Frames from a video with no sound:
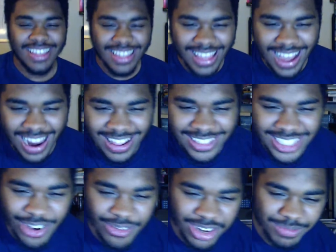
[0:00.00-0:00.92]
And then
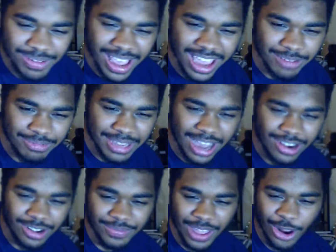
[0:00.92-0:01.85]
someone is playing the
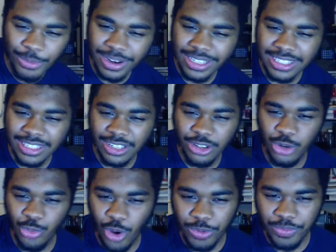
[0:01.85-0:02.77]
piano. I hope at least it's a
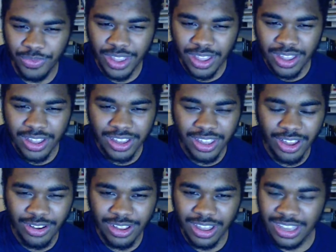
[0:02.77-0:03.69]
good one. You
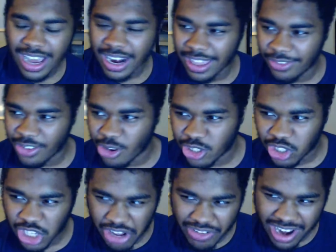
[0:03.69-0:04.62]
know, you gotta give those
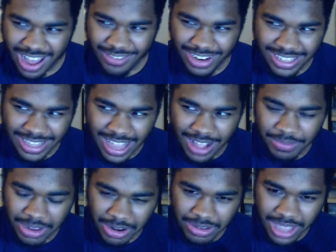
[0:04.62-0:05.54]
children that have like that,
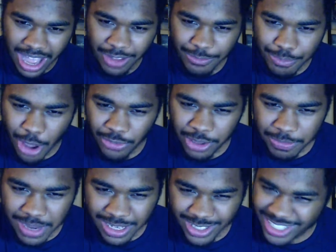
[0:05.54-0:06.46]
you know, that have perfect
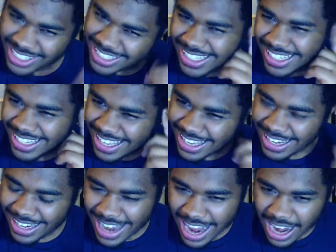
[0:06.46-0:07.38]
pitch.
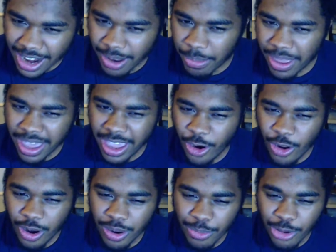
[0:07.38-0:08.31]
Let them hear
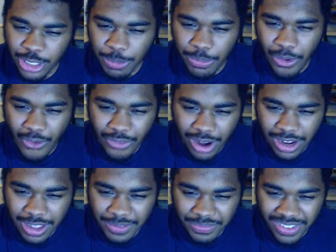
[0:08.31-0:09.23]
it in the music
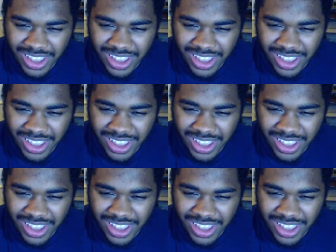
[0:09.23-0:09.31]
perfectly.